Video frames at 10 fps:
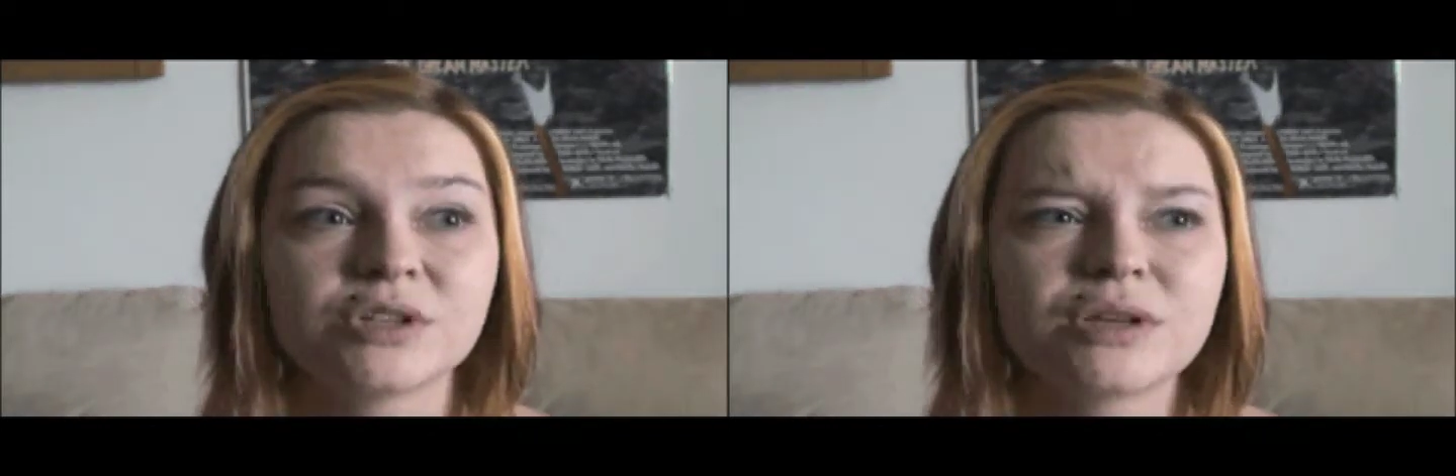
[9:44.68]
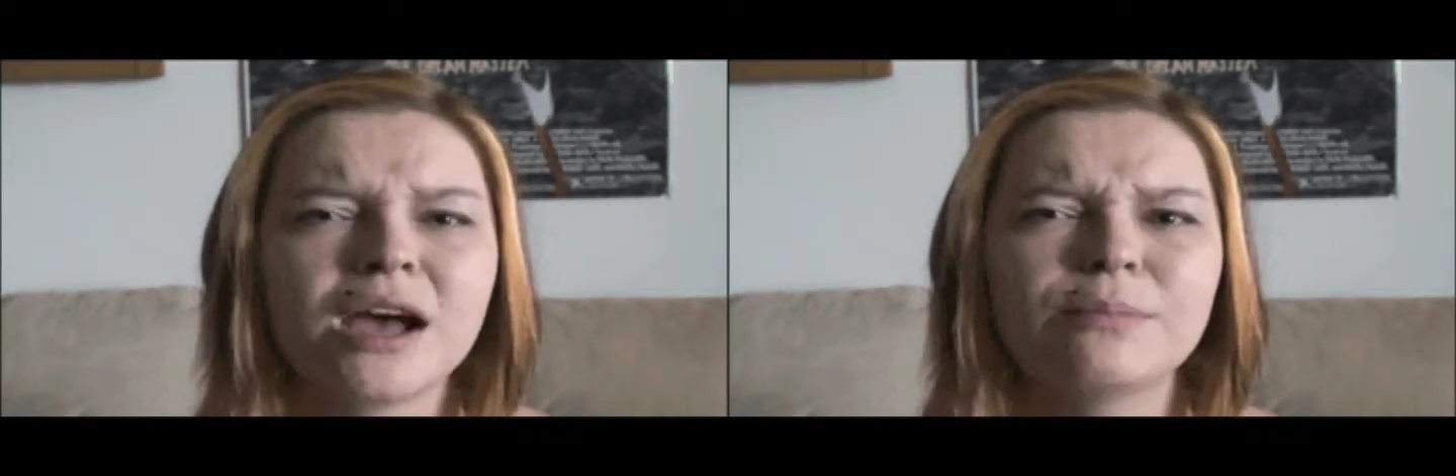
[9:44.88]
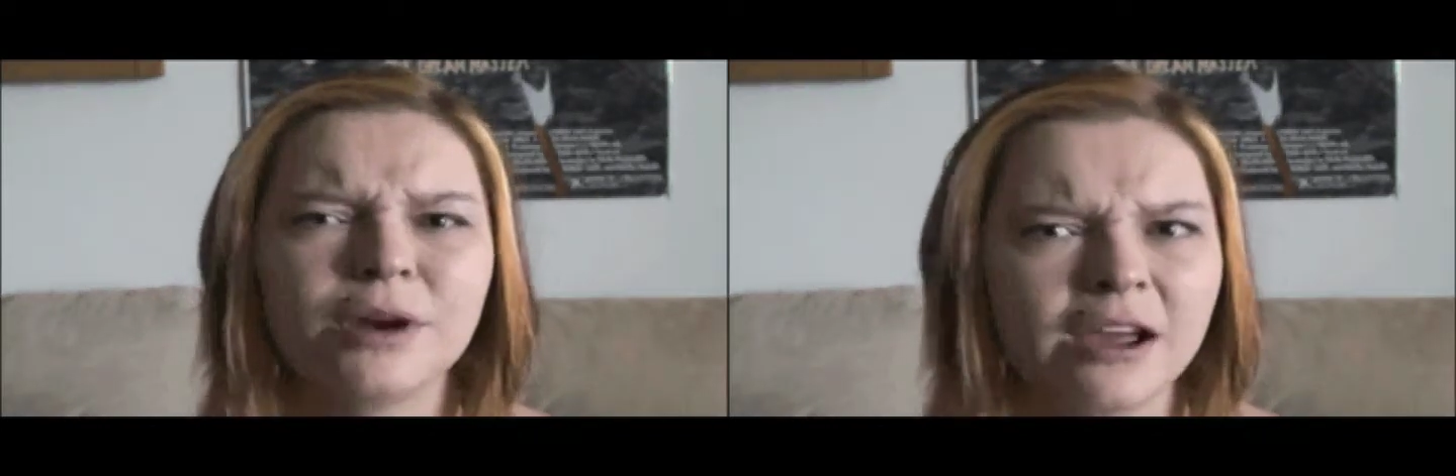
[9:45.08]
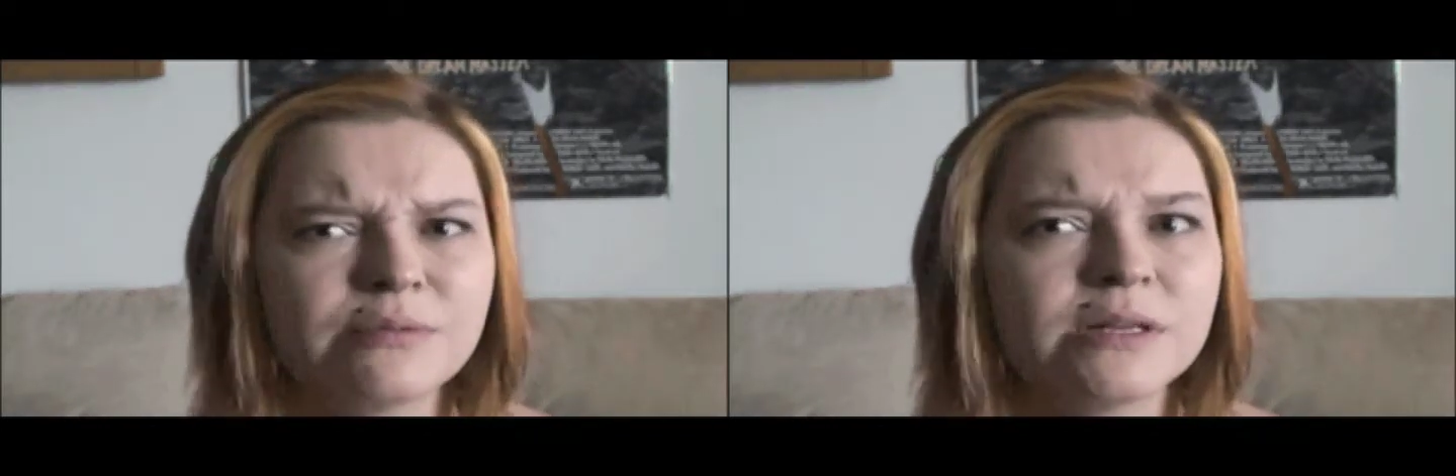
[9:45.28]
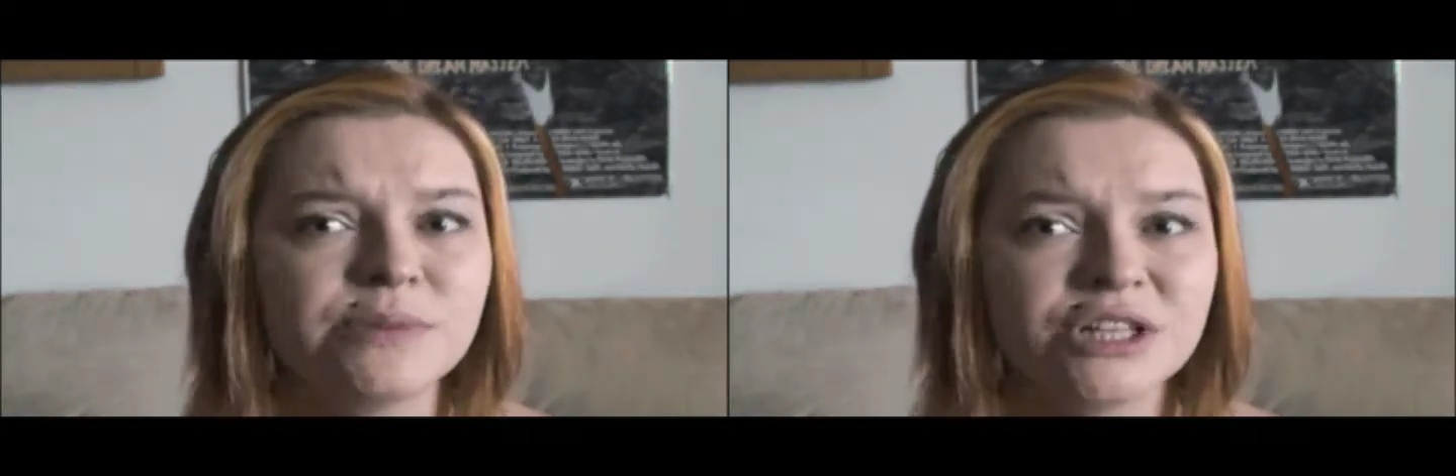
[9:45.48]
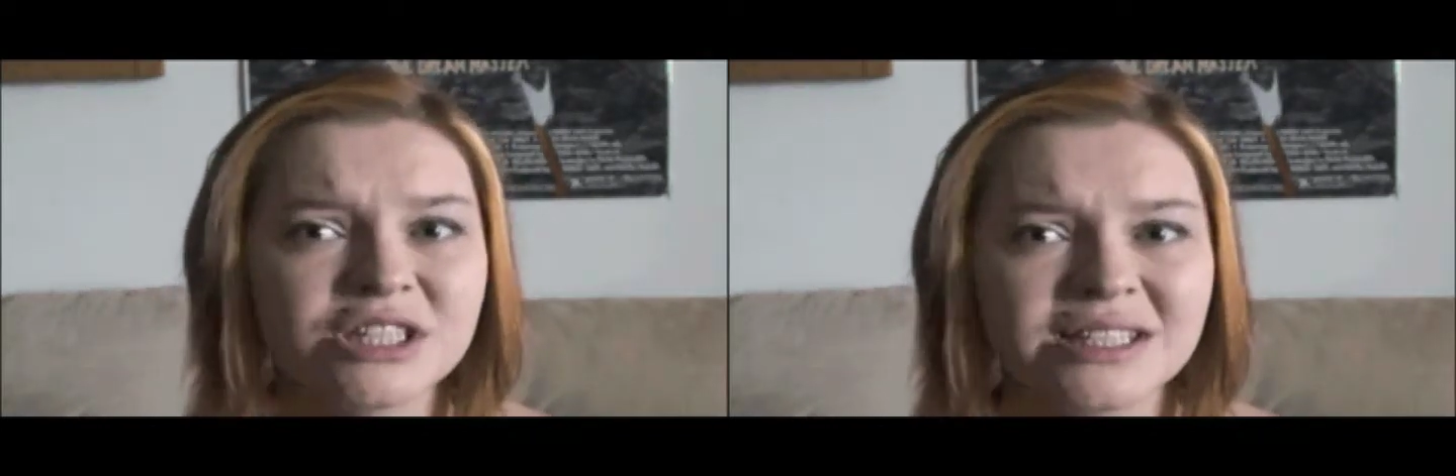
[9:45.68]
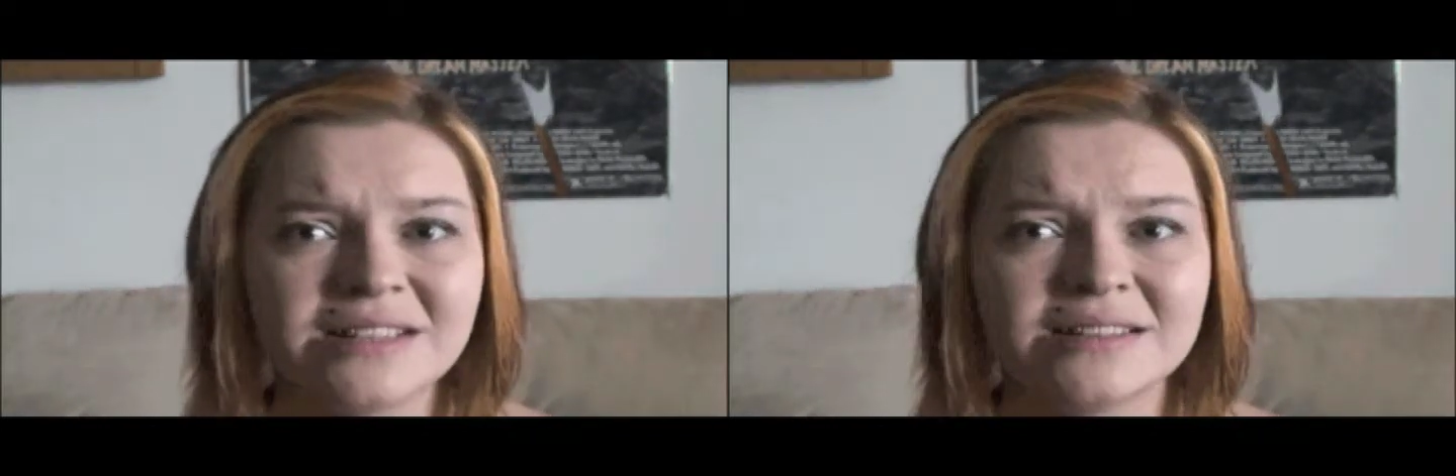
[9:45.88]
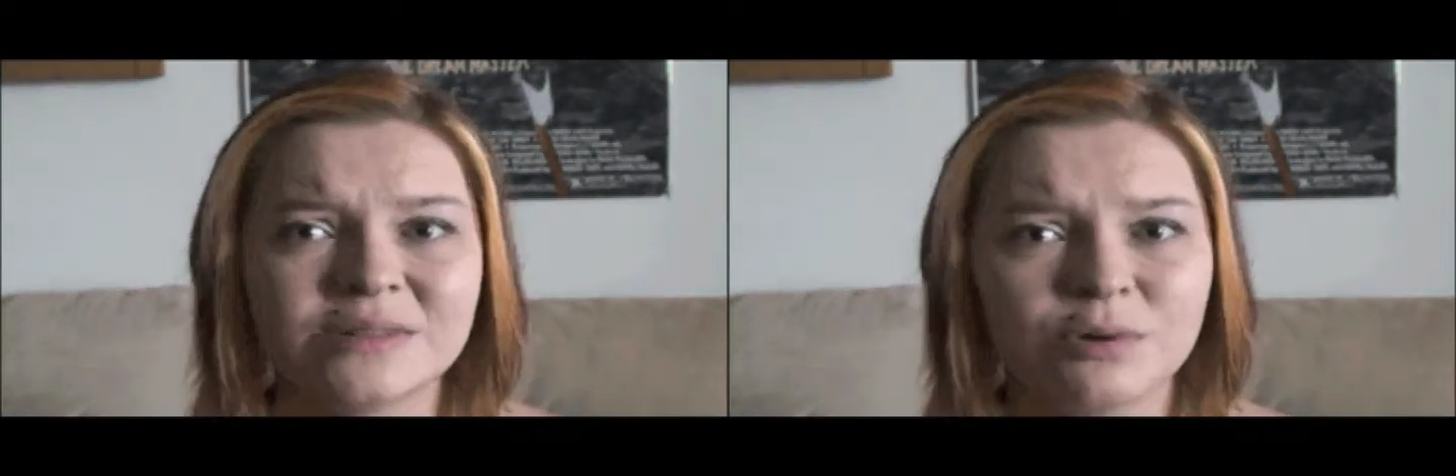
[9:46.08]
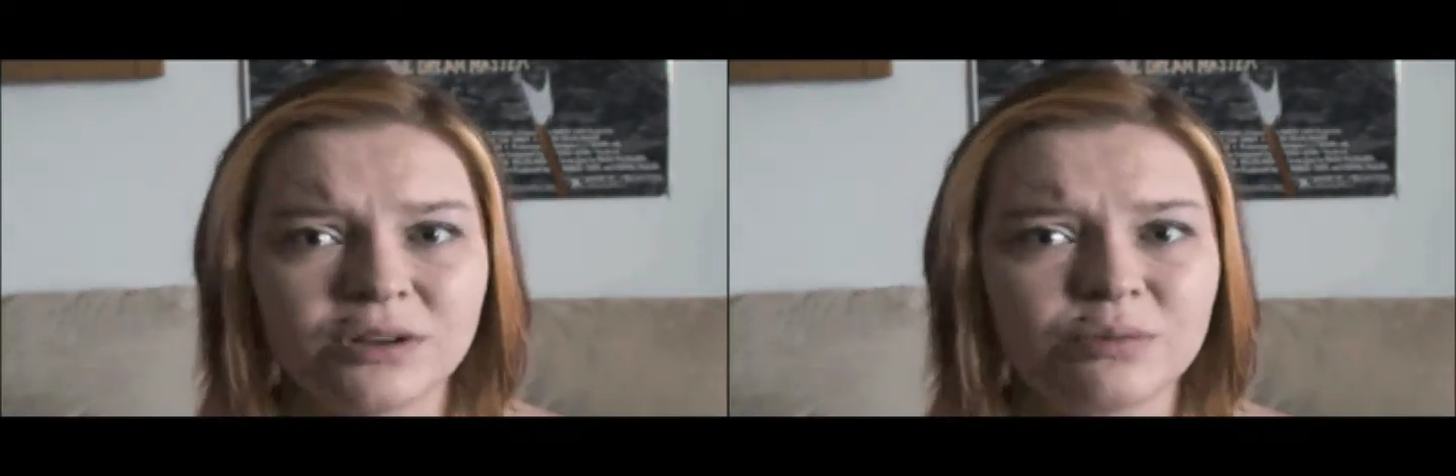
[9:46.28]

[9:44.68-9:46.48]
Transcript: So yeah, I've pretty much seen at this